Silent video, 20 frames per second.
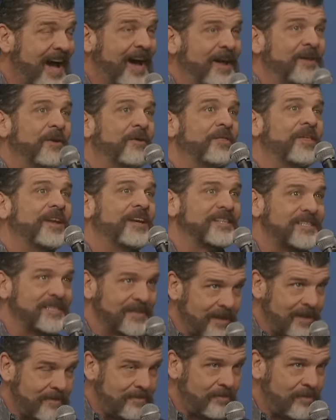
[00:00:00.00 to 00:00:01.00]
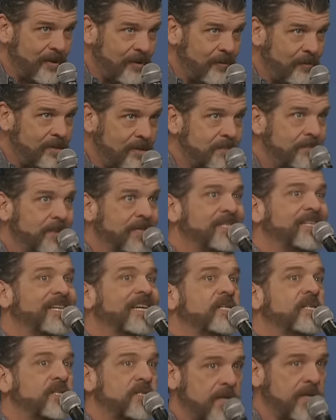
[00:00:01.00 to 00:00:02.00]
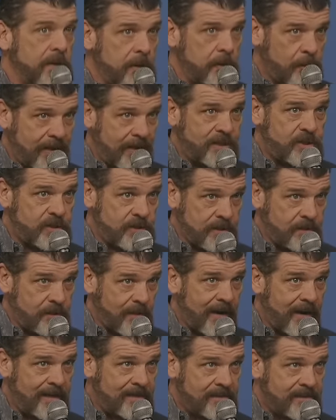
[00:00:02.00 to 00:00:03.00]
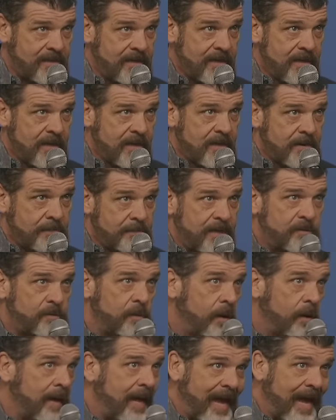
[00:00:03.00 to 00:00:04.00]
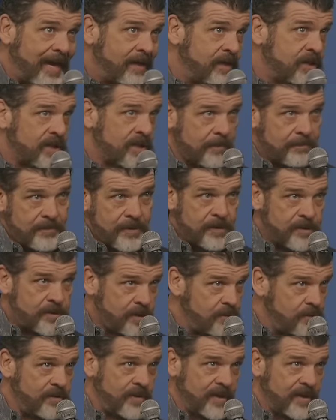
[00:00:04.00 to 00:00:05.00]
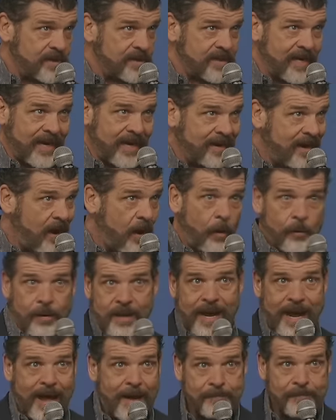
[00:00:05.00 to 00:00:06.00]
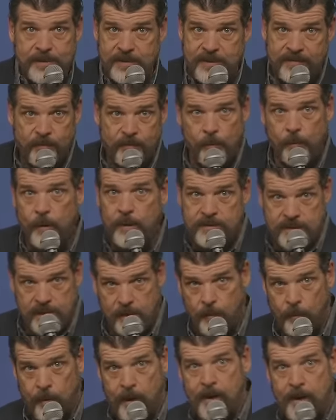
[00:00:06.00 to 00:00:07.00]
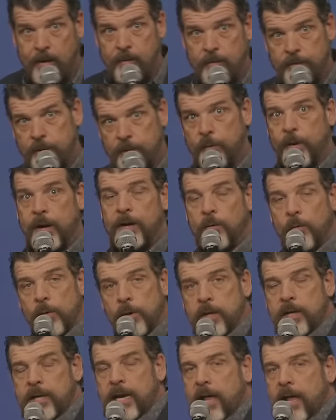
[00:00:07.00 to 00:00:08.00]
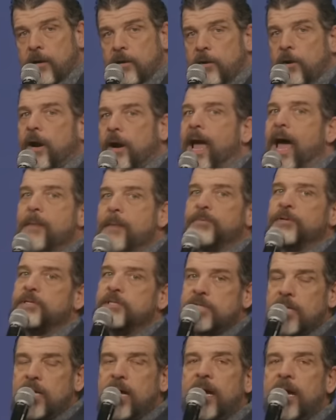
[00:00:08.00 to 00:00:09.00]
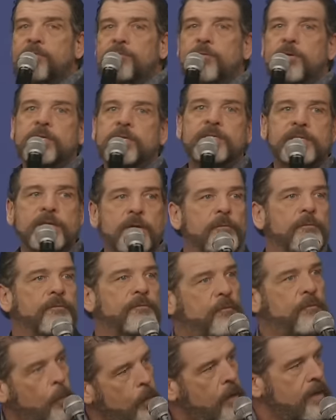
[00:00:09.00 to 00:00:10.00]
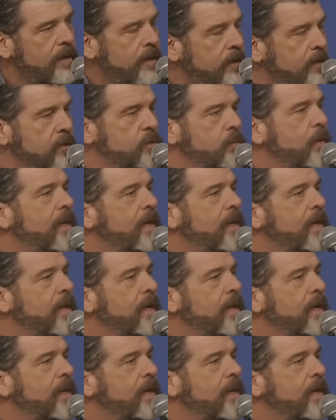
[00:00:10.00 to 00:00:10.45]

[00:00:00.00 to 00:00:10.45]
I know that it's leap year, which means acceleration, right? It means we're going to add something to this thing that only happens every once in a while. On the Gregorian calendar, it happens that every single four years.